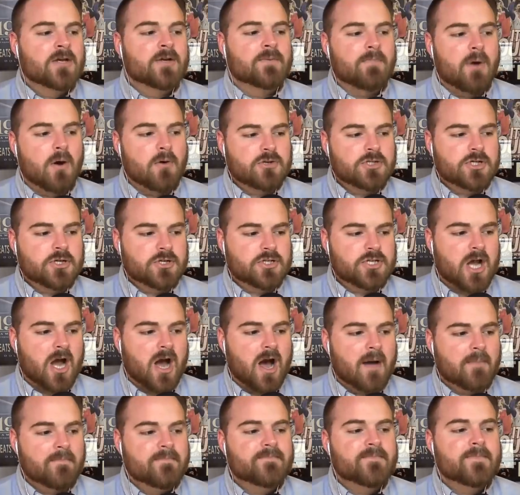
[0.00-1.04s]
Post your
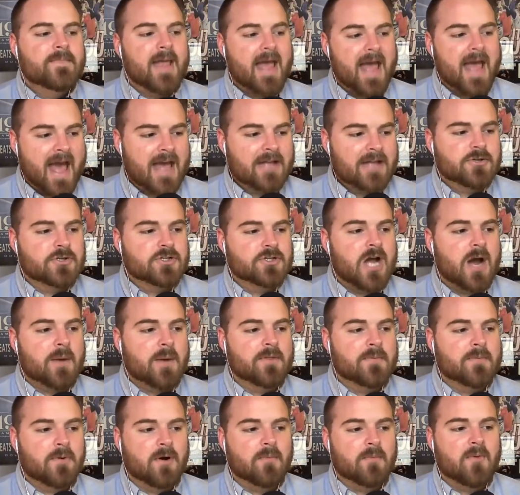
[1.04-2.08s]
job, add your job
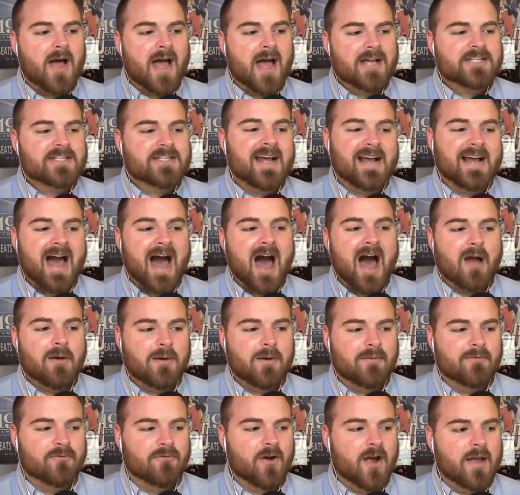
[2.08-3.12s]
with a purple hashtag
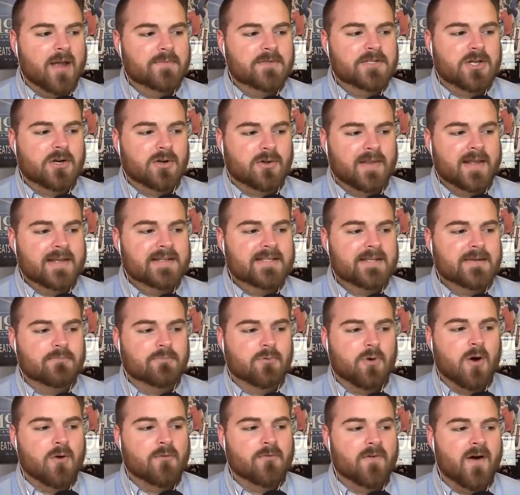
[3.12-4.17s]
hiring frame to your LinkedIn
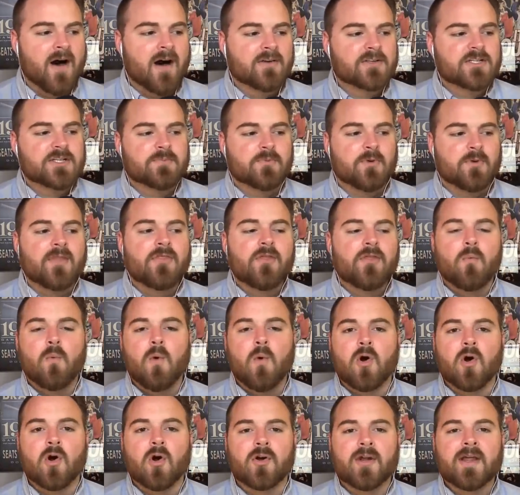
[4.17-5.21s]
profile. Spread the
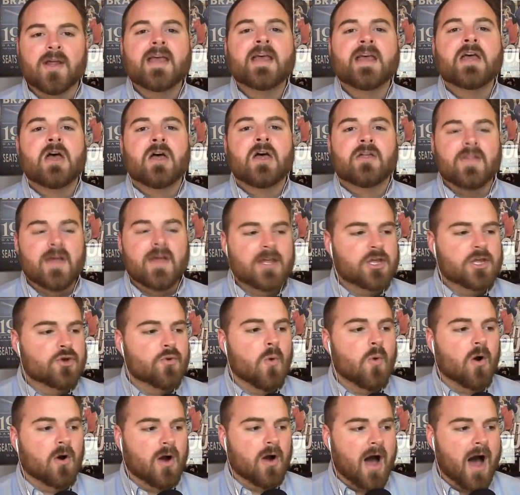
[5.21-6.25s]
word that
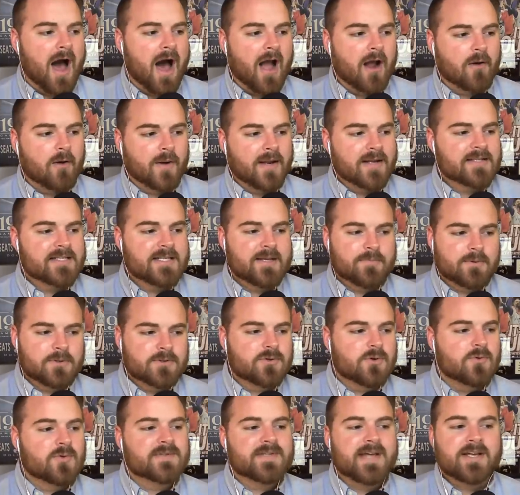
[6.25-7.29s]
you are hiring. Simple
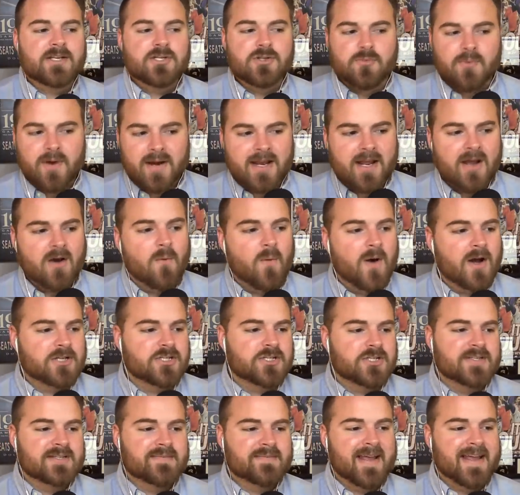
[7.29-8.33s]
tools like screening
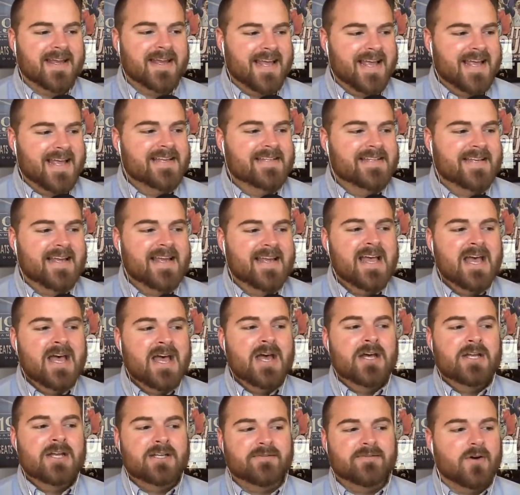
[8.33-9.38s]
questions make it easy
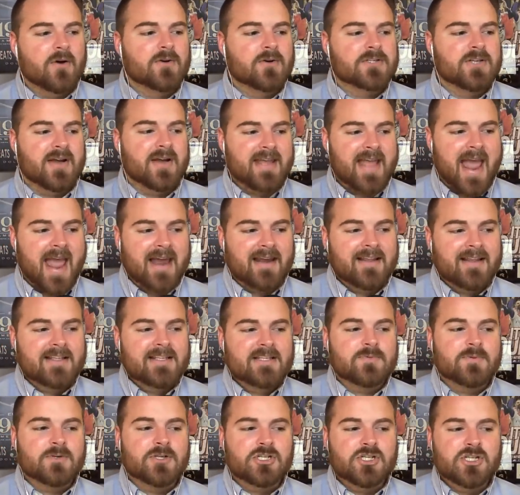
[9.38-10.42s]
to focus on
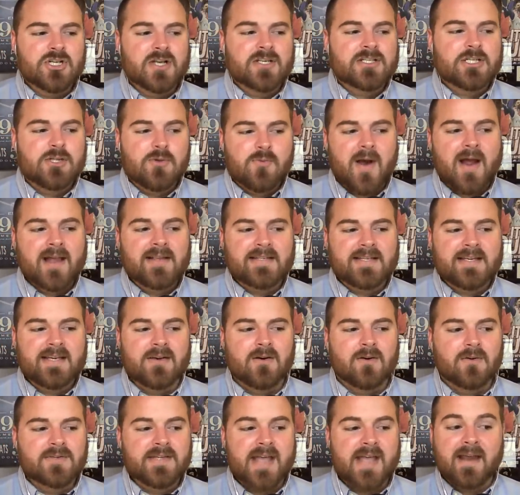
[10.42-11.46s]
candidates with just the right
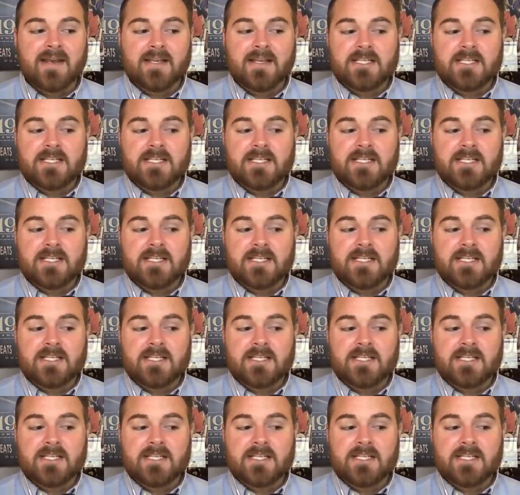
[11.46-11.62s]
skills and